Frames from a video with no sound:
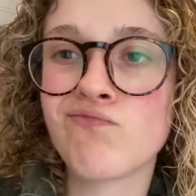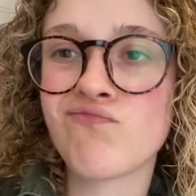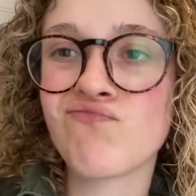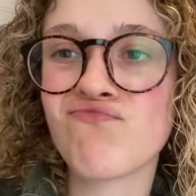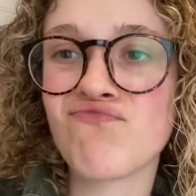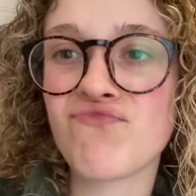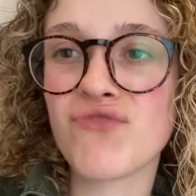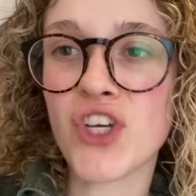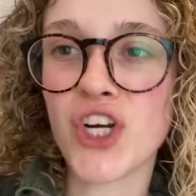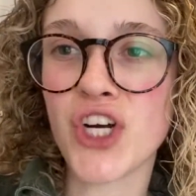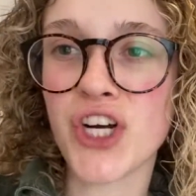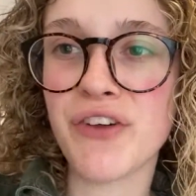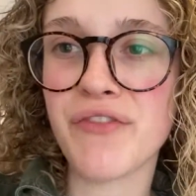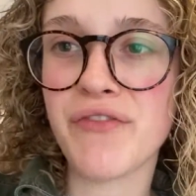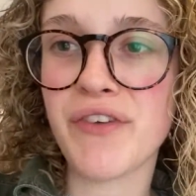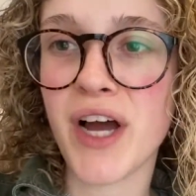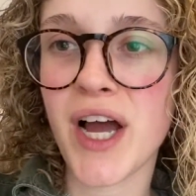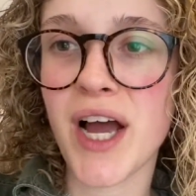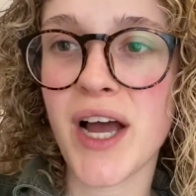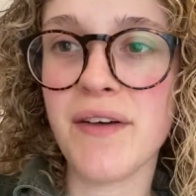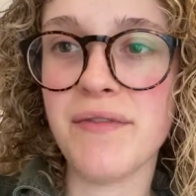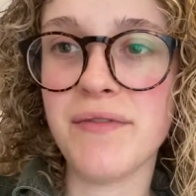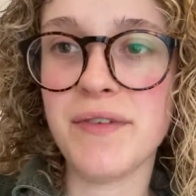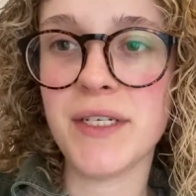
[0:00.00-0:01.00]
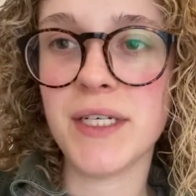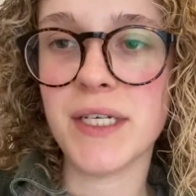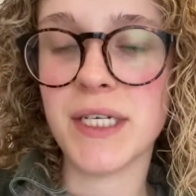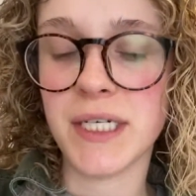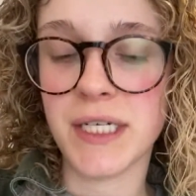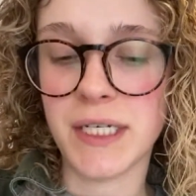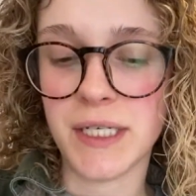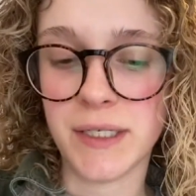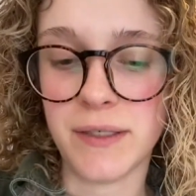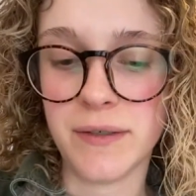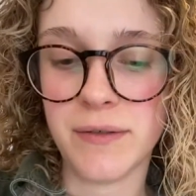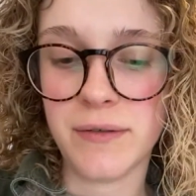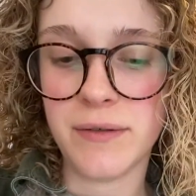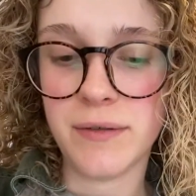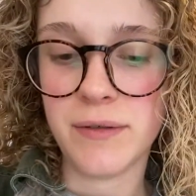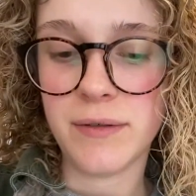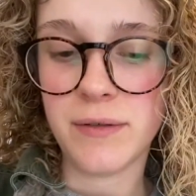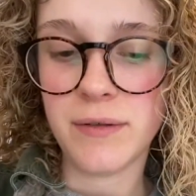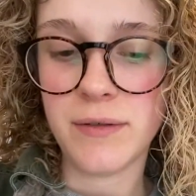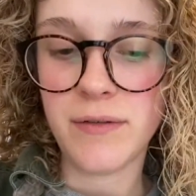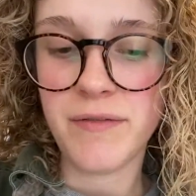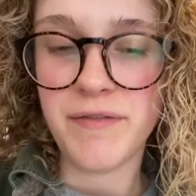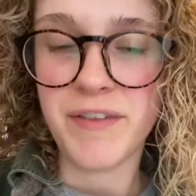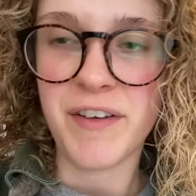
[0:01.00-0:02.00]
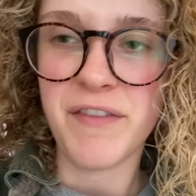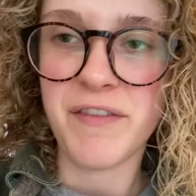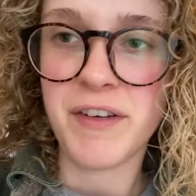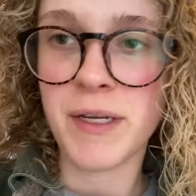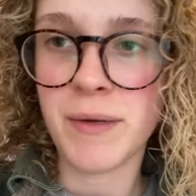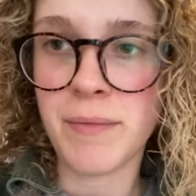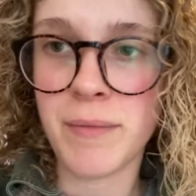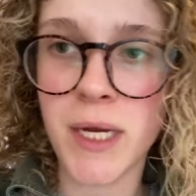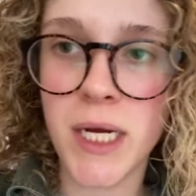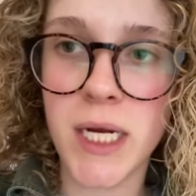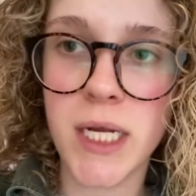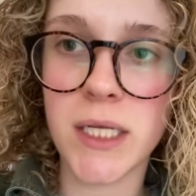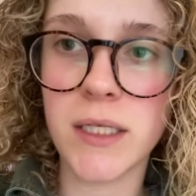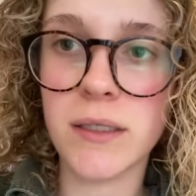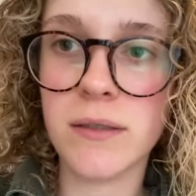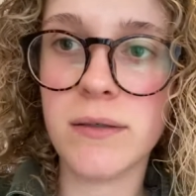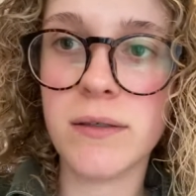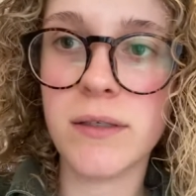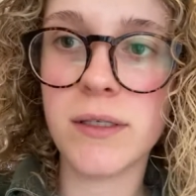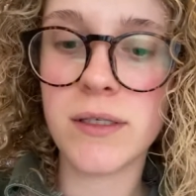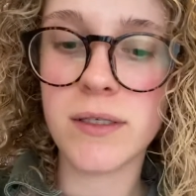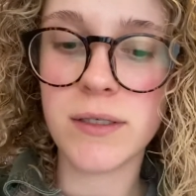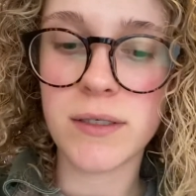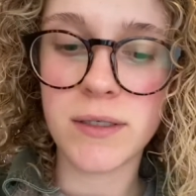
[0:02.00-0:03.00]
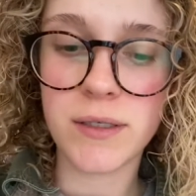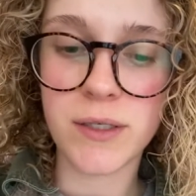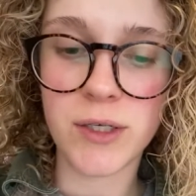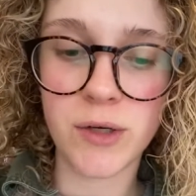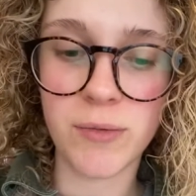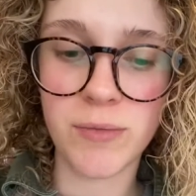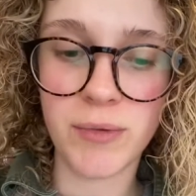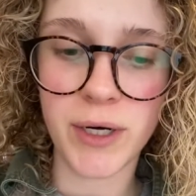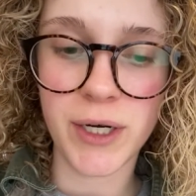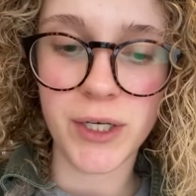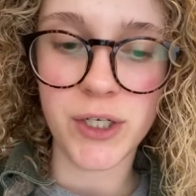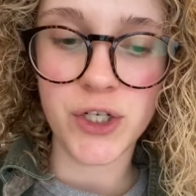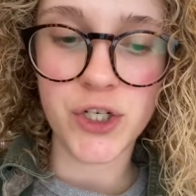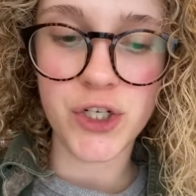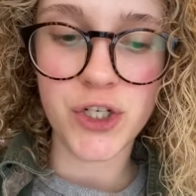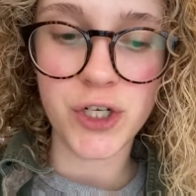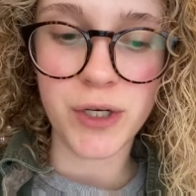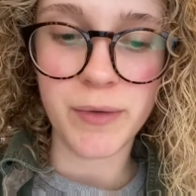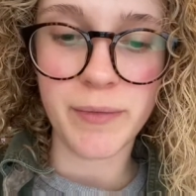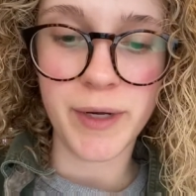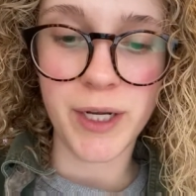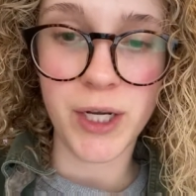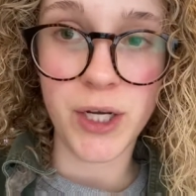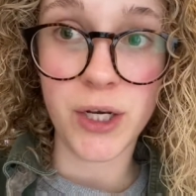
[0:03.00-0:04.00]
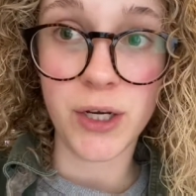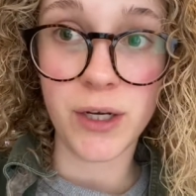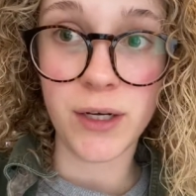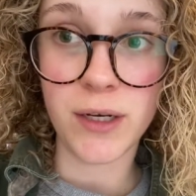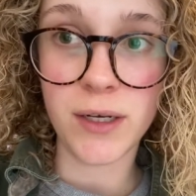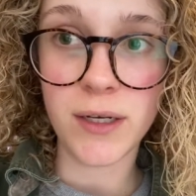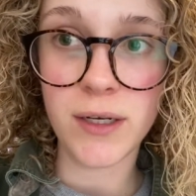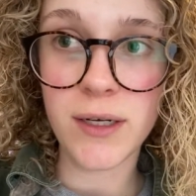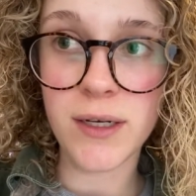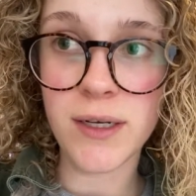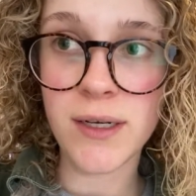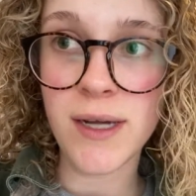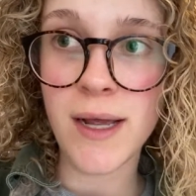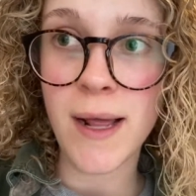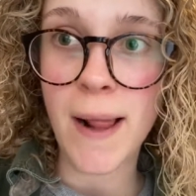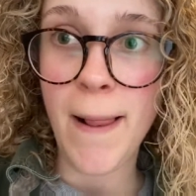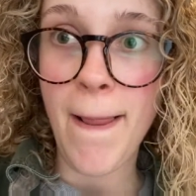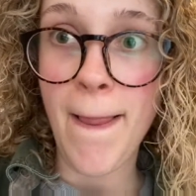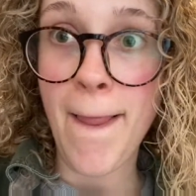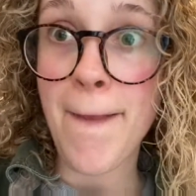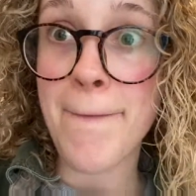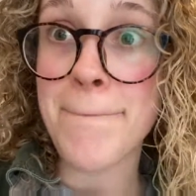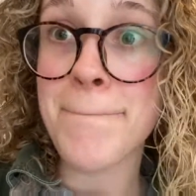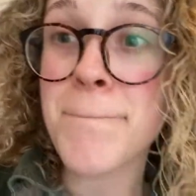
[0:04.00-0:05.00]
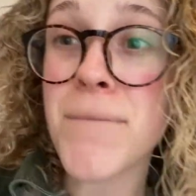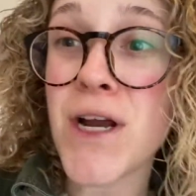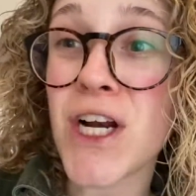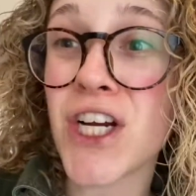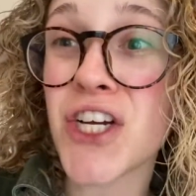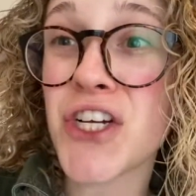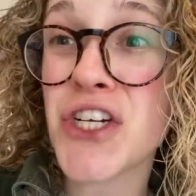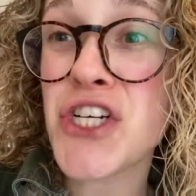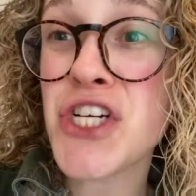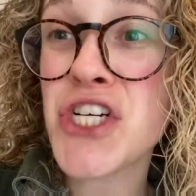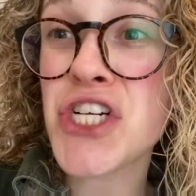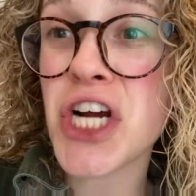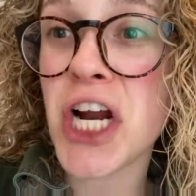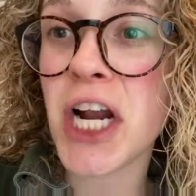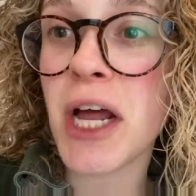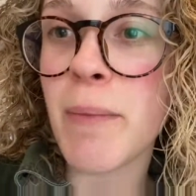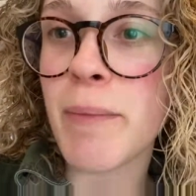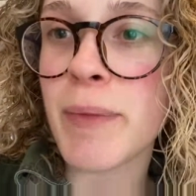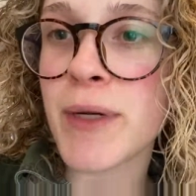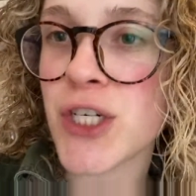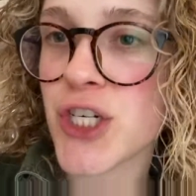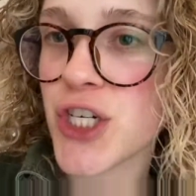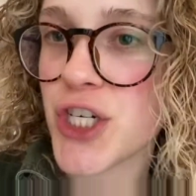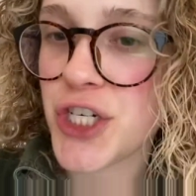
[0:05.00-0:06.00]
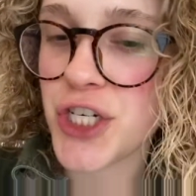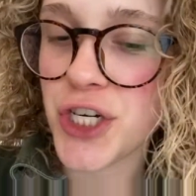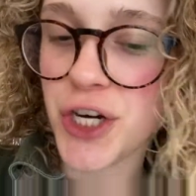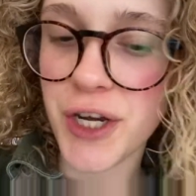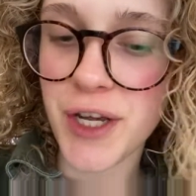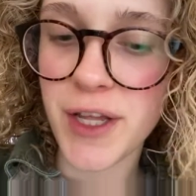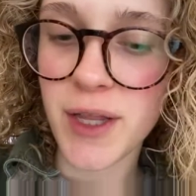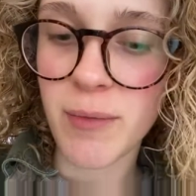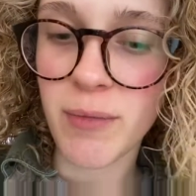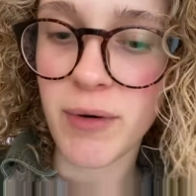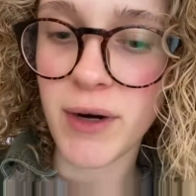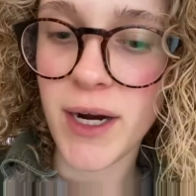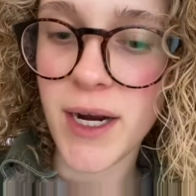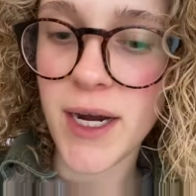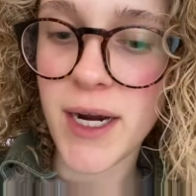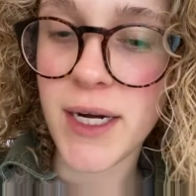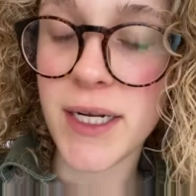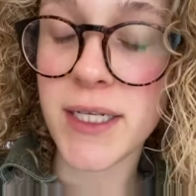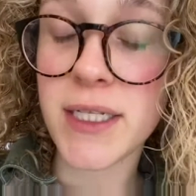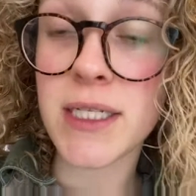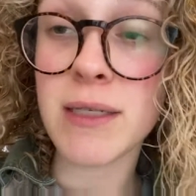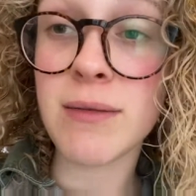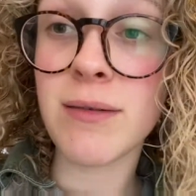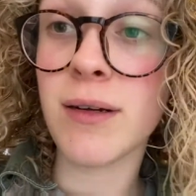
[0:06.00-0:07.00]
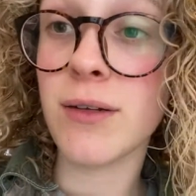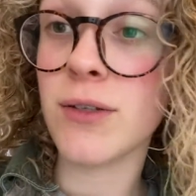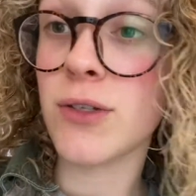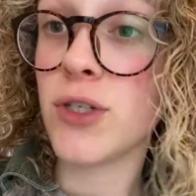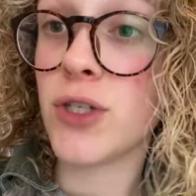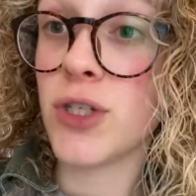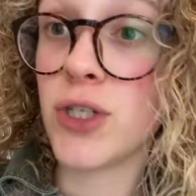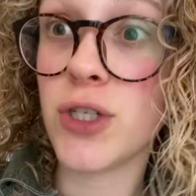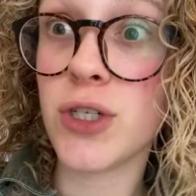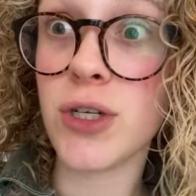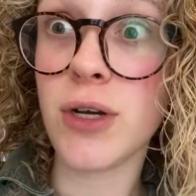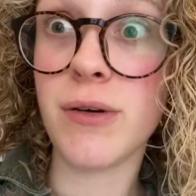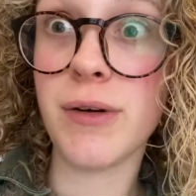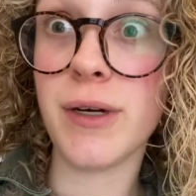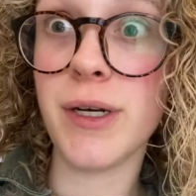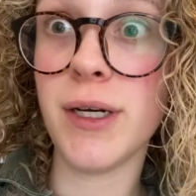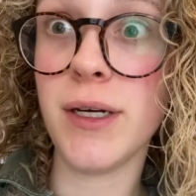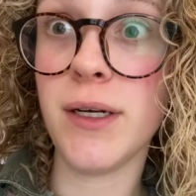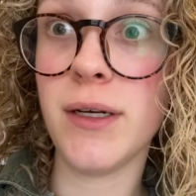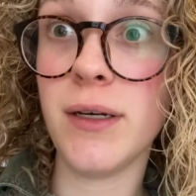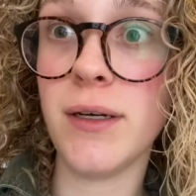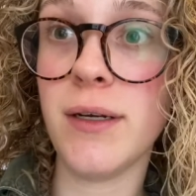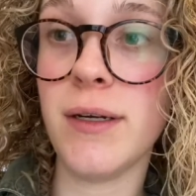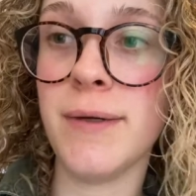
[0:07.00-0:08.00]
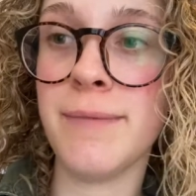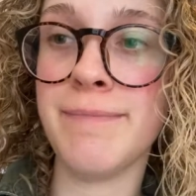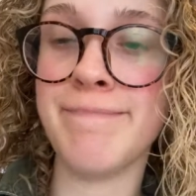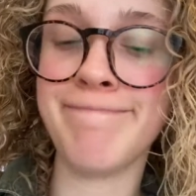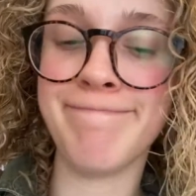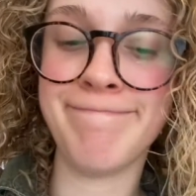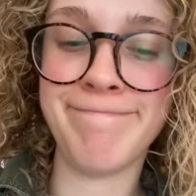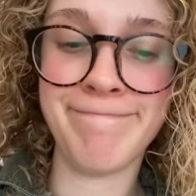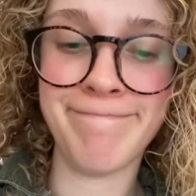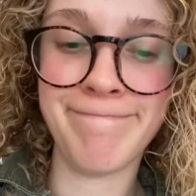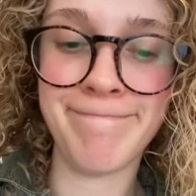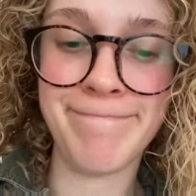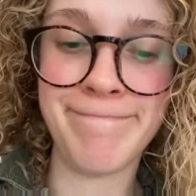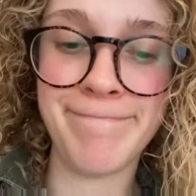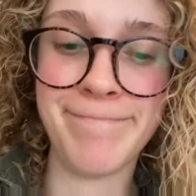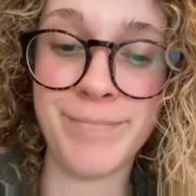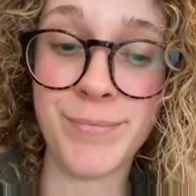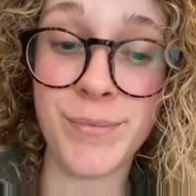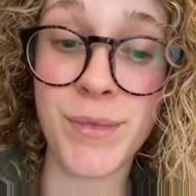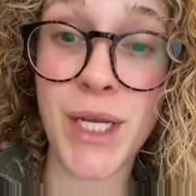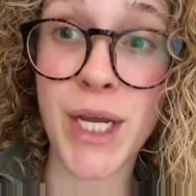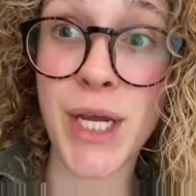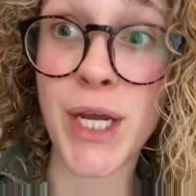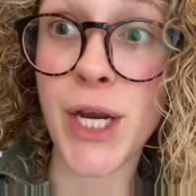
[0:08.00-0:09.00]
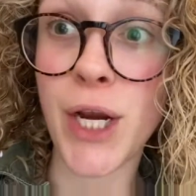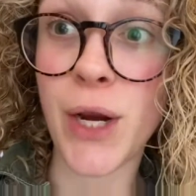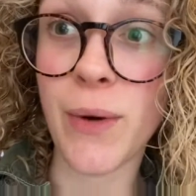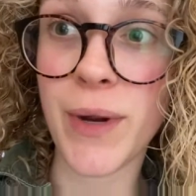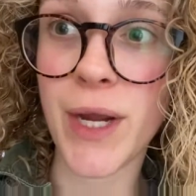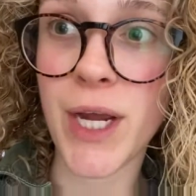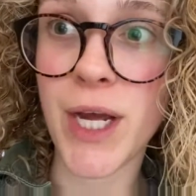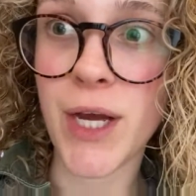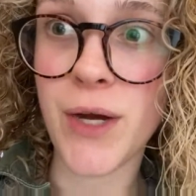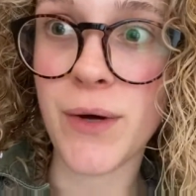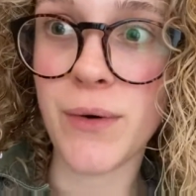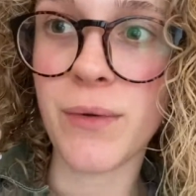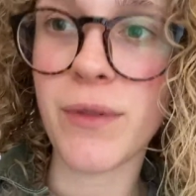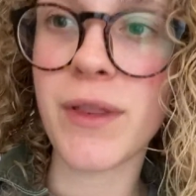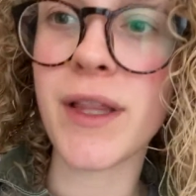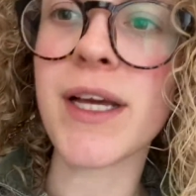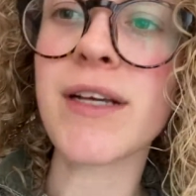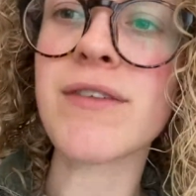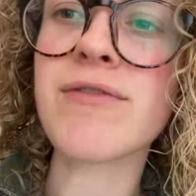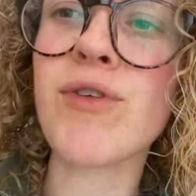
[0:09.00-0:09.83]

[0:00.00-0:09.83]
35 to 50 minutes, your bread should be good. But I'll shut up and show you the bread. It smells so good. Here we go. Thanks for